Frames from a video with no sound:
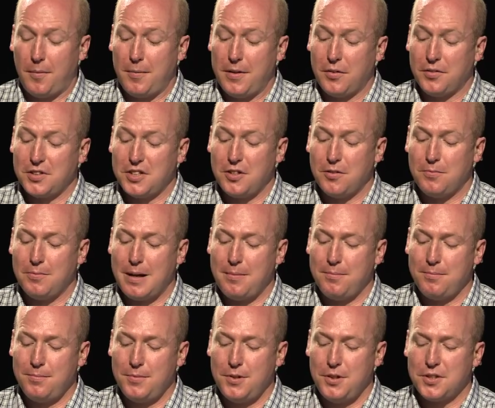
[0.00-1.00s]
I mean, obviously your
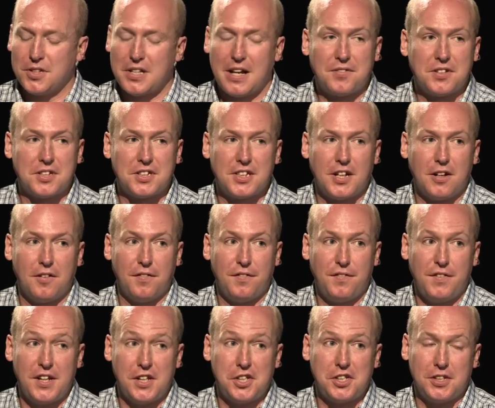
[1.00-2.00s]
mum used to have to sell
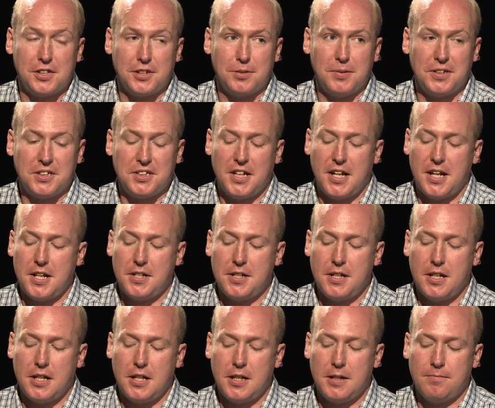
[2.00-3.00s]
fish, as we said.
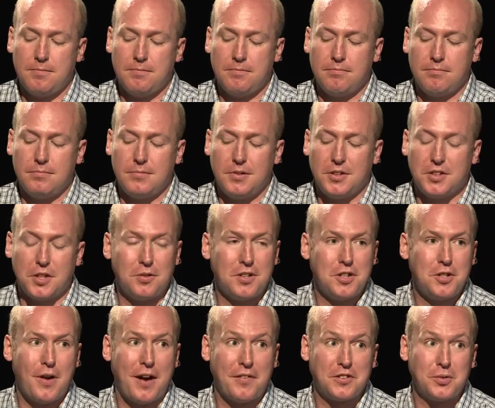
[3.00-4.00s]
So
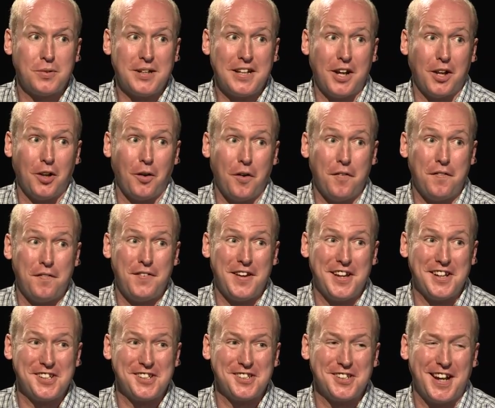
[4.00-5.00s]
did you have to eat a lot of
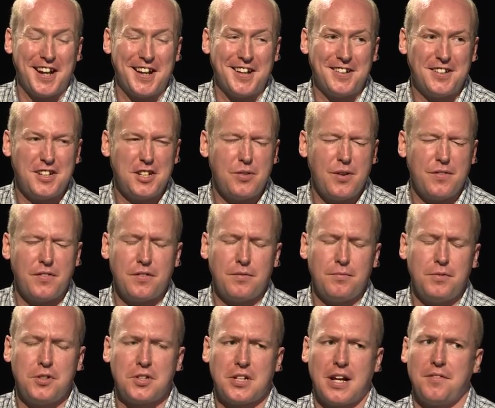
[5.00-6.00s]
fish? And did you
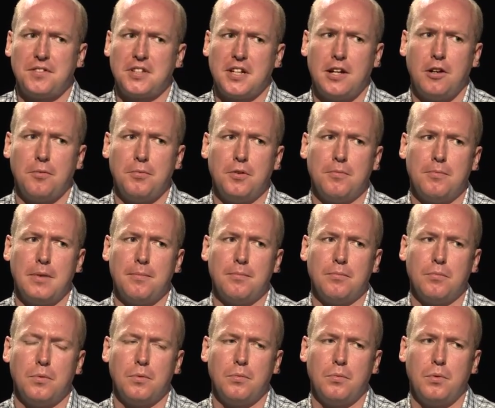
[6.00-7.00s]
ever used to have to help your
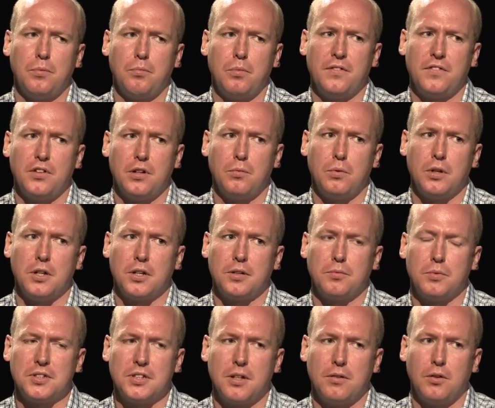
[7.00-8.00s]
mum with her
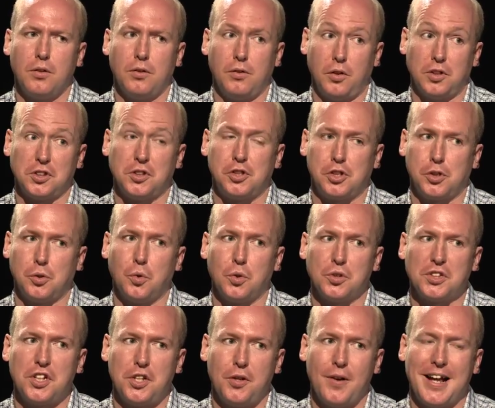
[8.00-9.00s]
work? Was there lots of
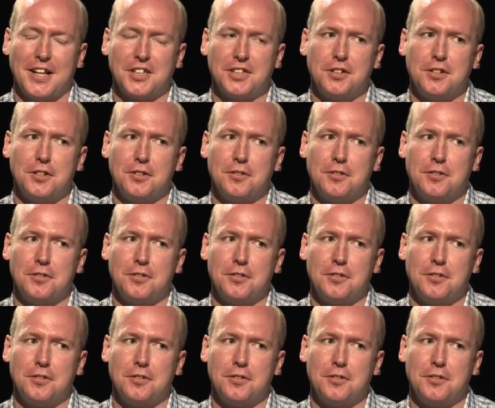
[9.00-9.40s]
chores that you had to